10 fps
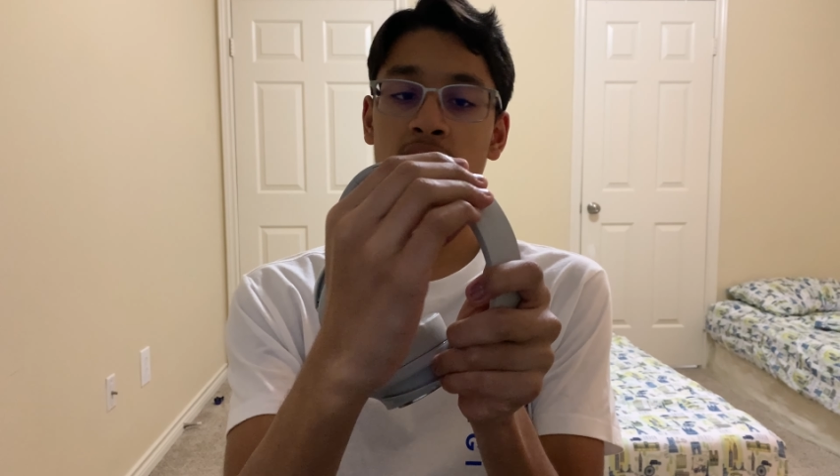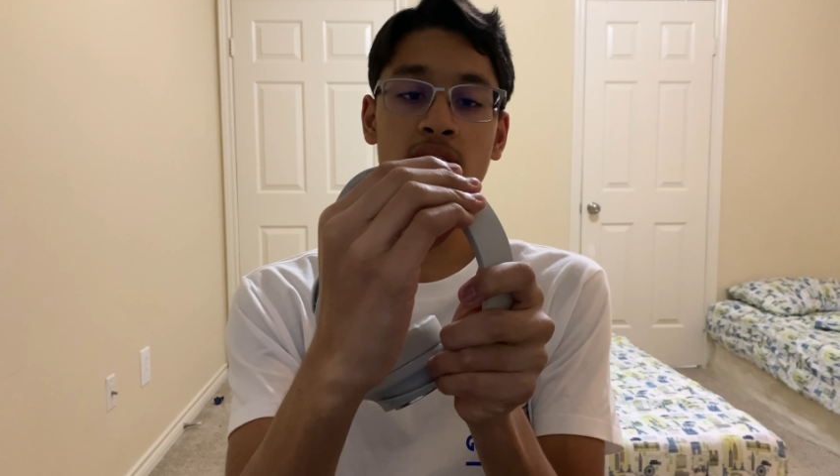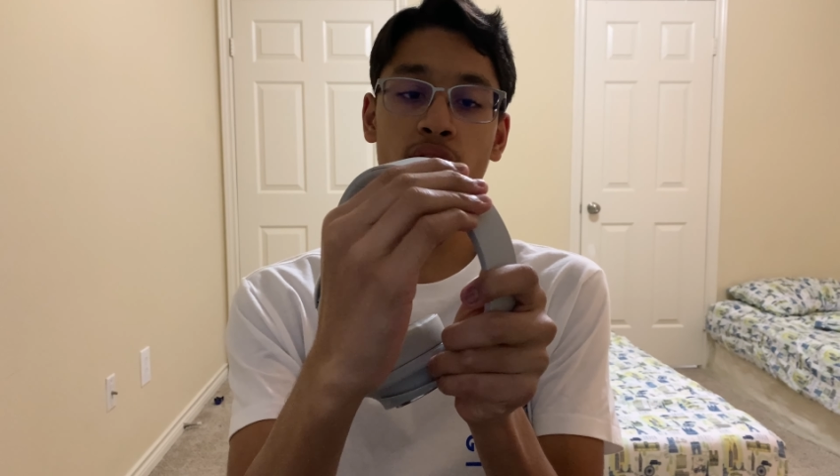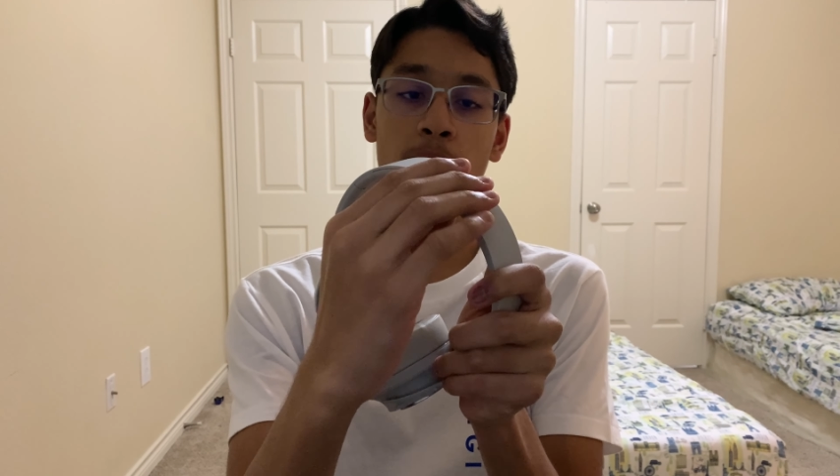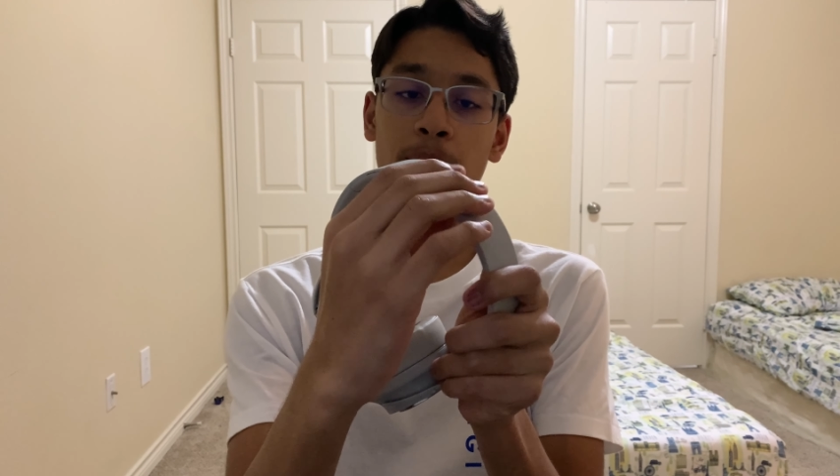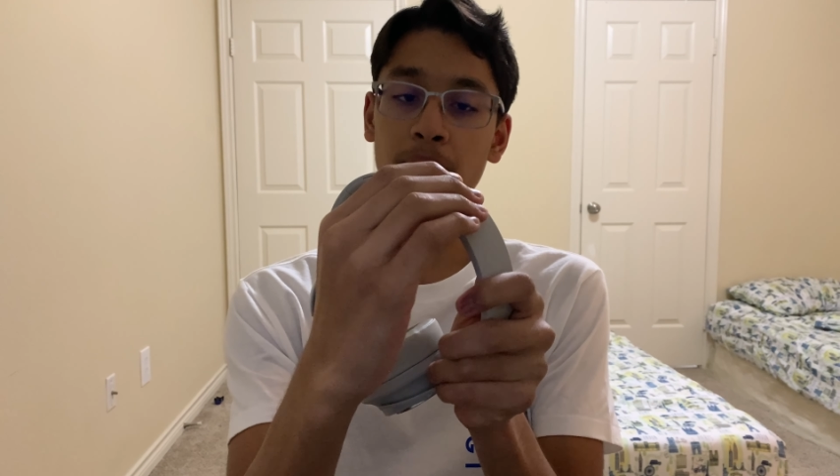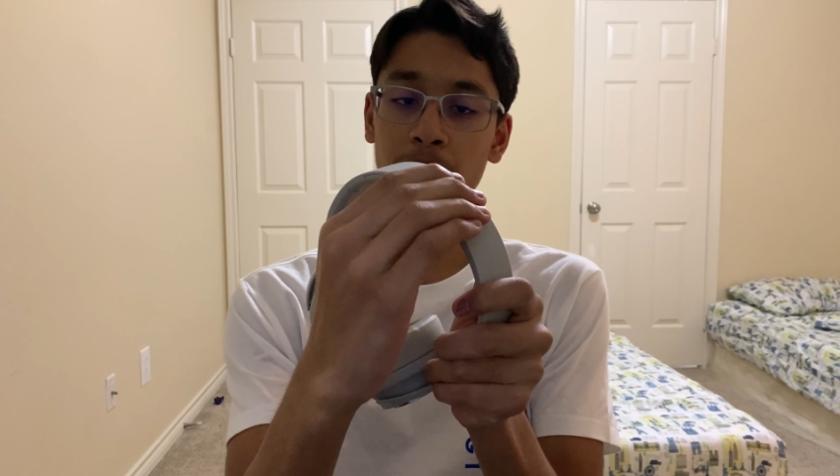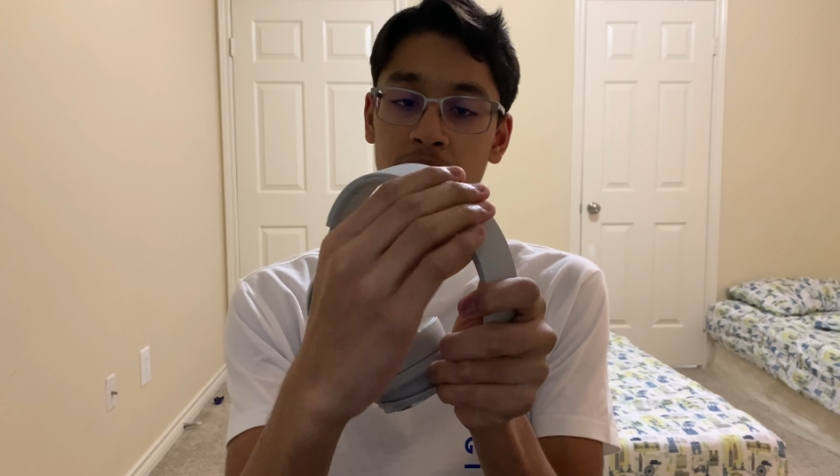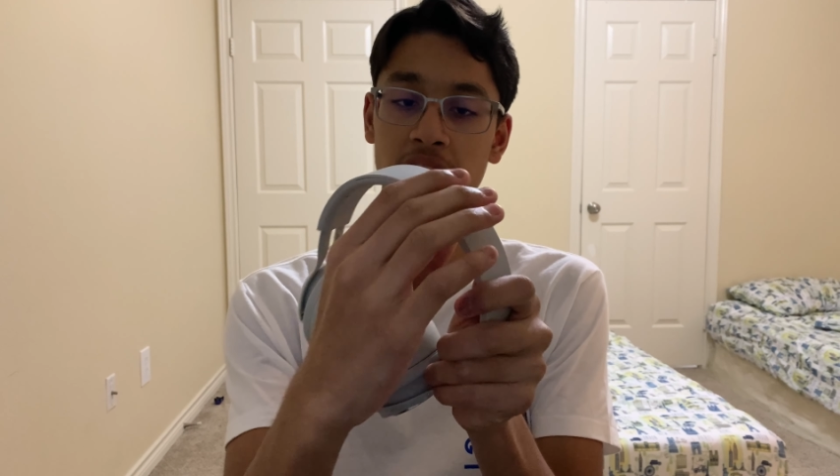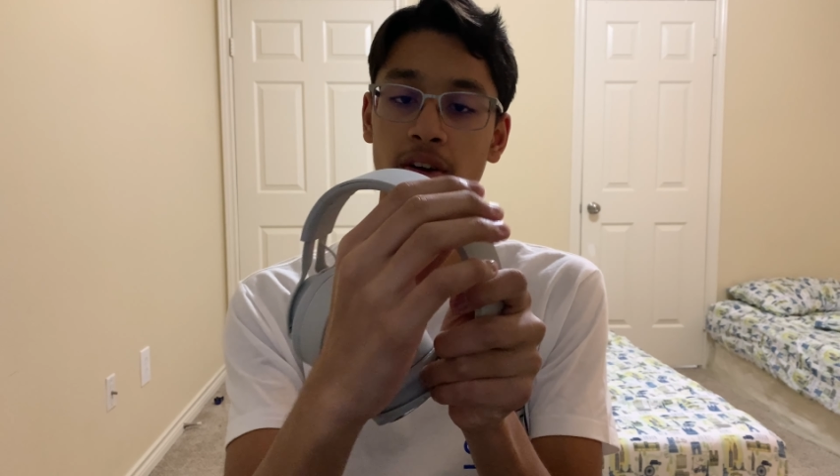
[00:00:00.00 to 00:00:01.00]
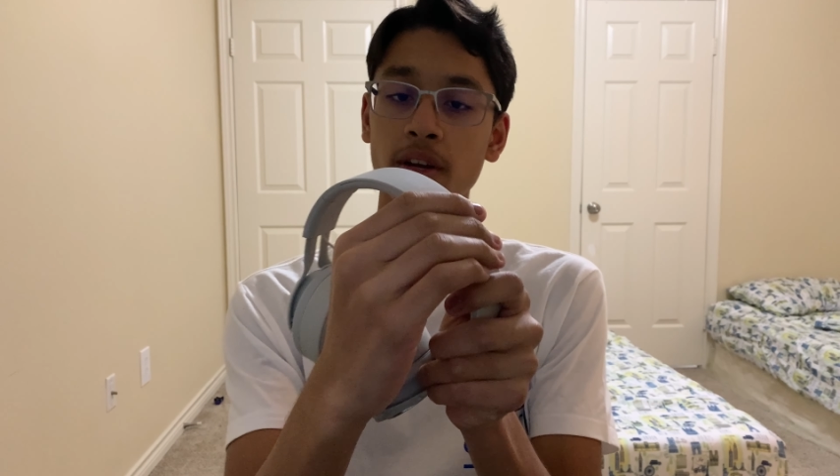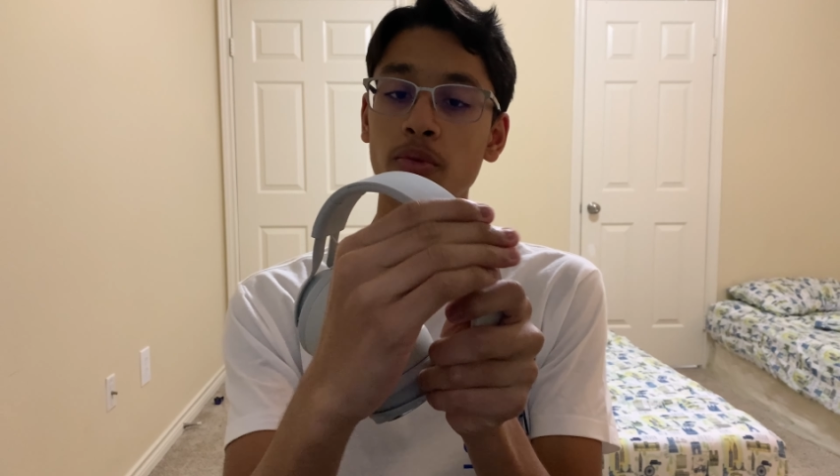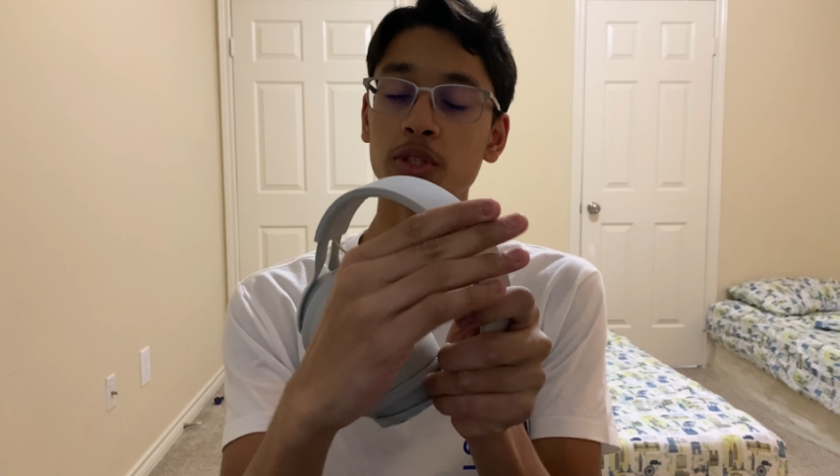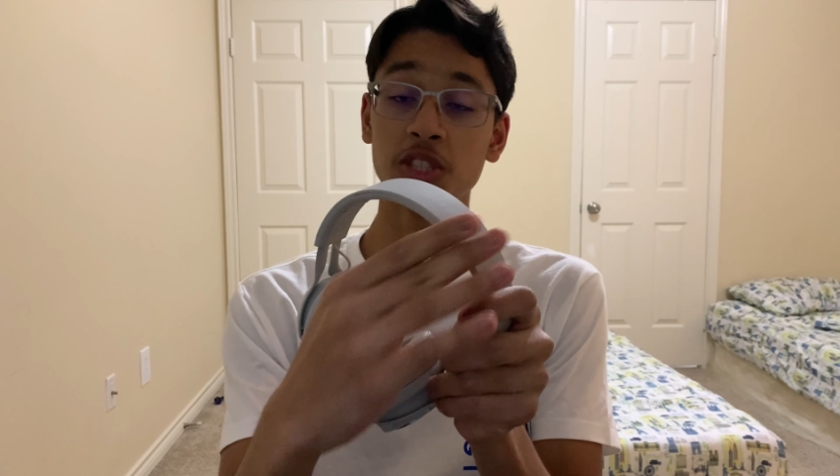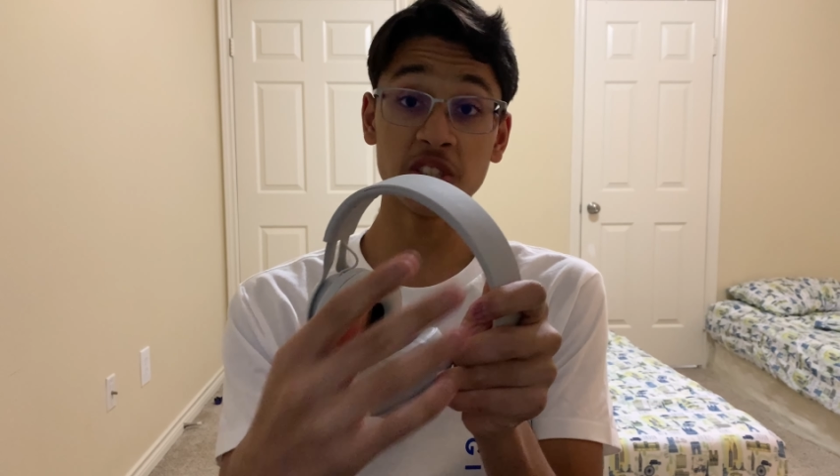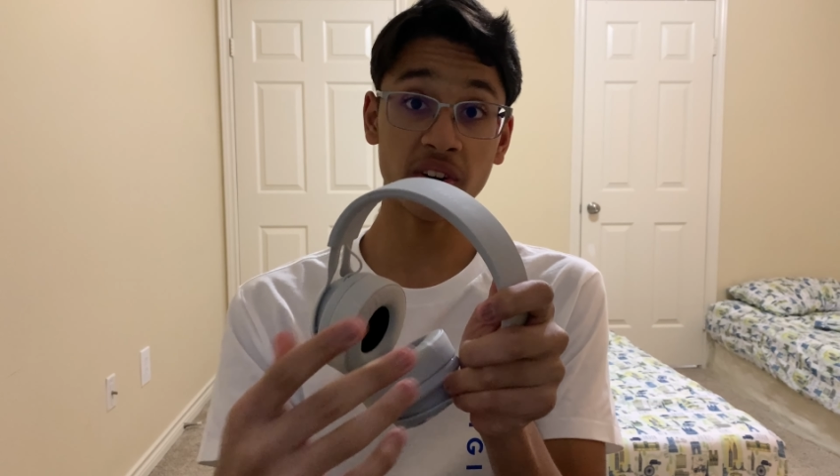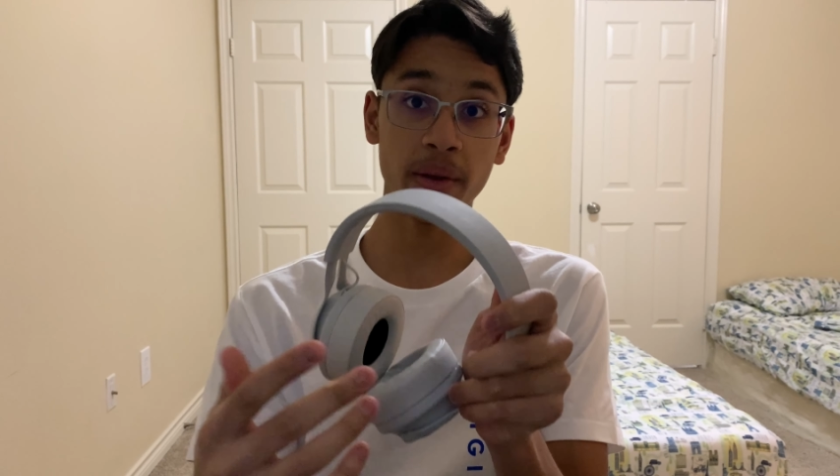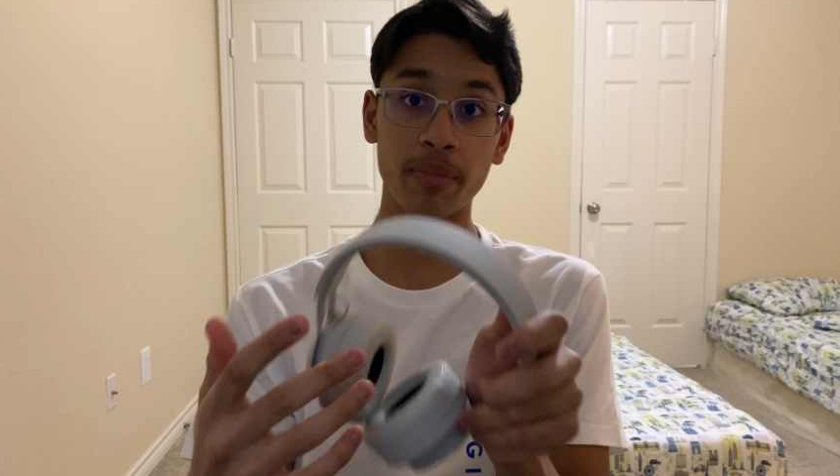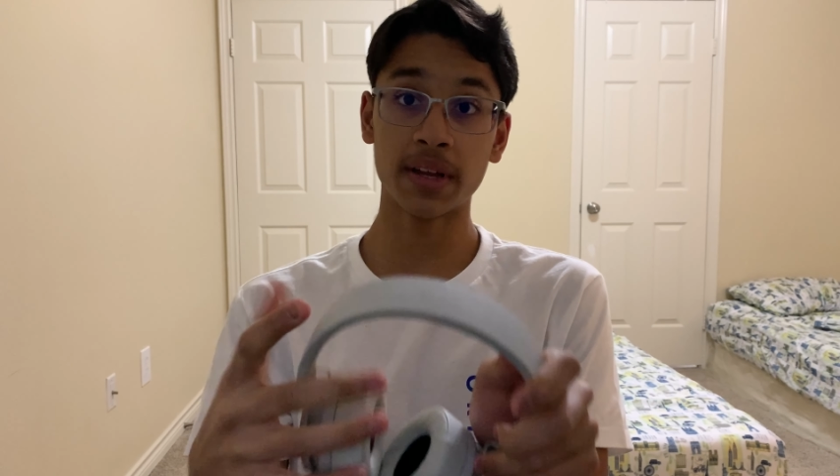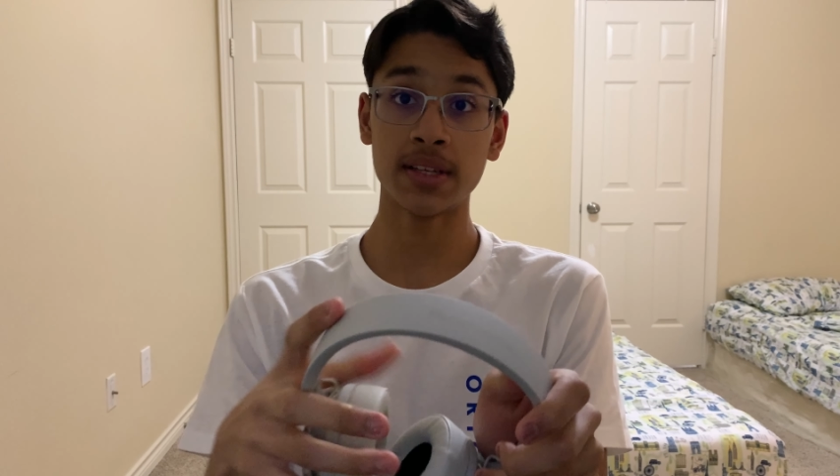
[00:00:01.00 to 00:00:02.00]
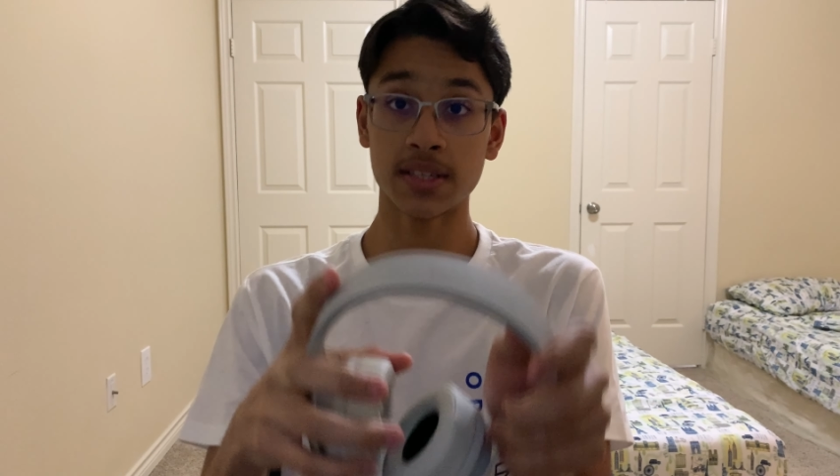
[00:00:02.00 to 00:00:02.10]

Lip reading: grippy material, which is great because